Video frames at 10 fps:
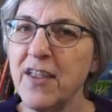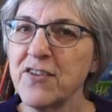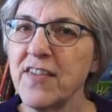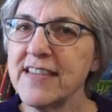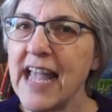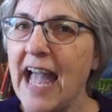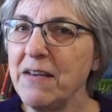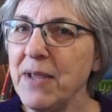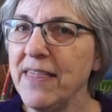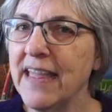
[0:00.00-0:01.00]
So this
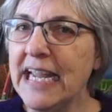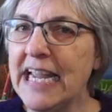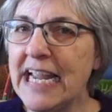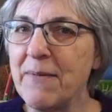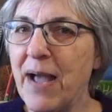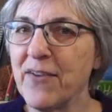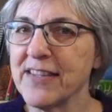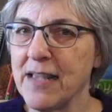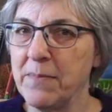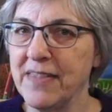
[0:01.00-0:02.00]
had me thinking about
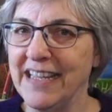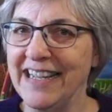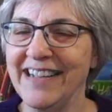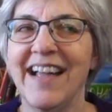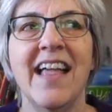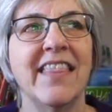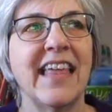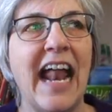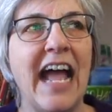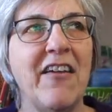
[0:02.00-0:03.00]
something
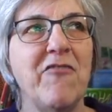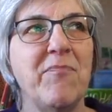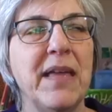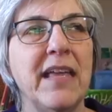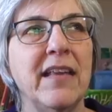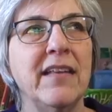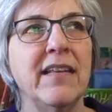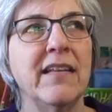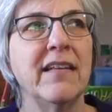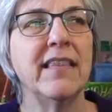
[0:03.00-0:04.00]
that I've
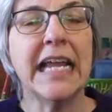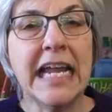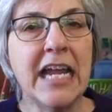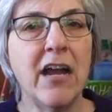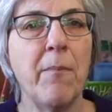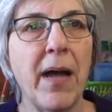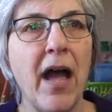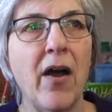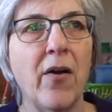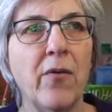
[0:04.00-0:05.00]
been thinking
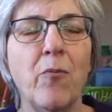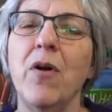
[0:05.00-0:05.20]
about,